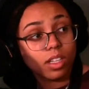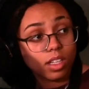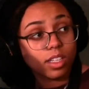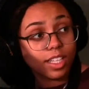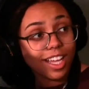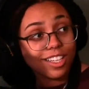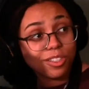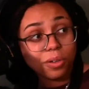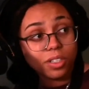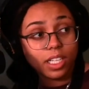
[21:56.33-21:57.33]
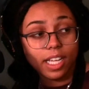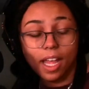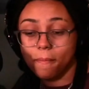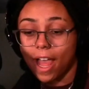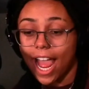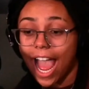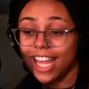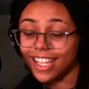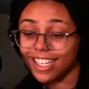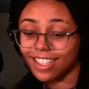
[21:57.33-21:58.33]
Yeah, totally. I
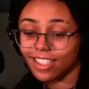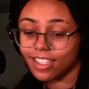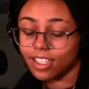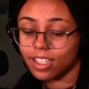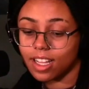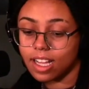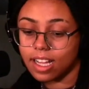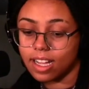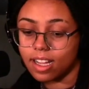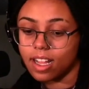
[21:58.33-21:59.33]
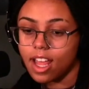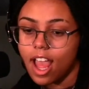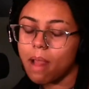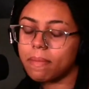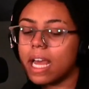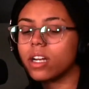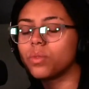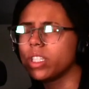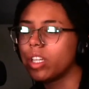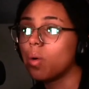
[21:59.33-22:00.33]
think I mean, I don't
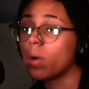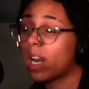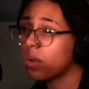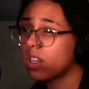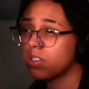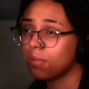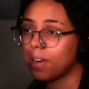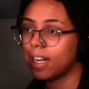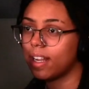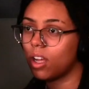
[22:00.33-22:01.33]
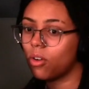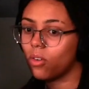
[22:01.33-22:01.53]
really know what I want to do right now.